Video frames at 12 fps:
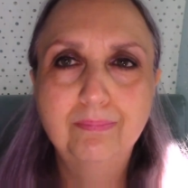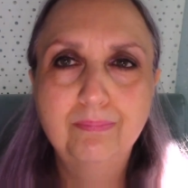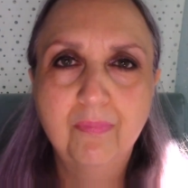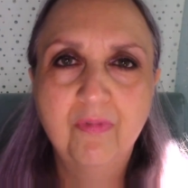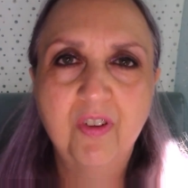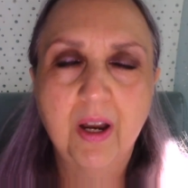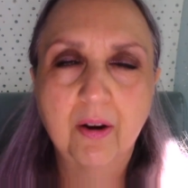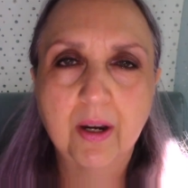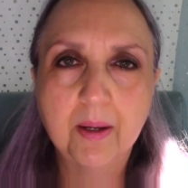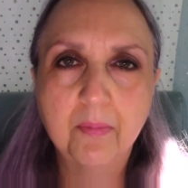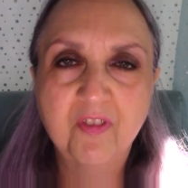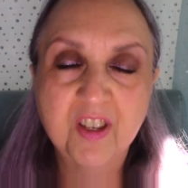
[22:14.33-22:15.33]

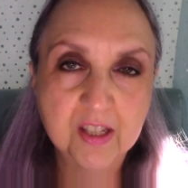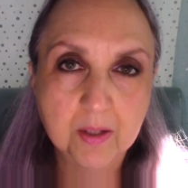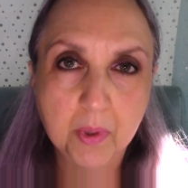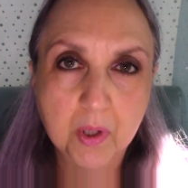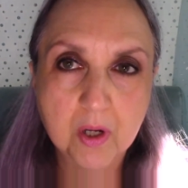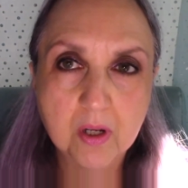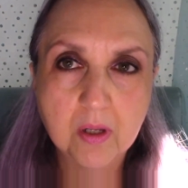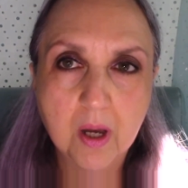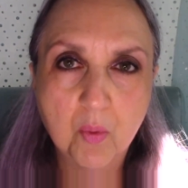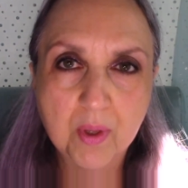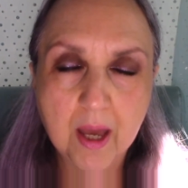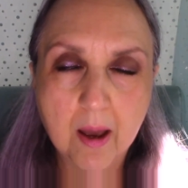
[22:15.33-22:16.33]
very visible
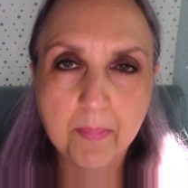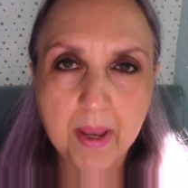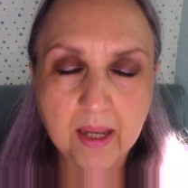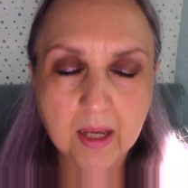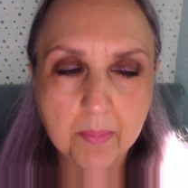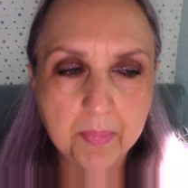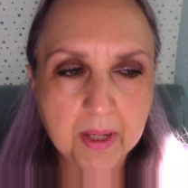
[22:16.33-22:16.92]
without makeup.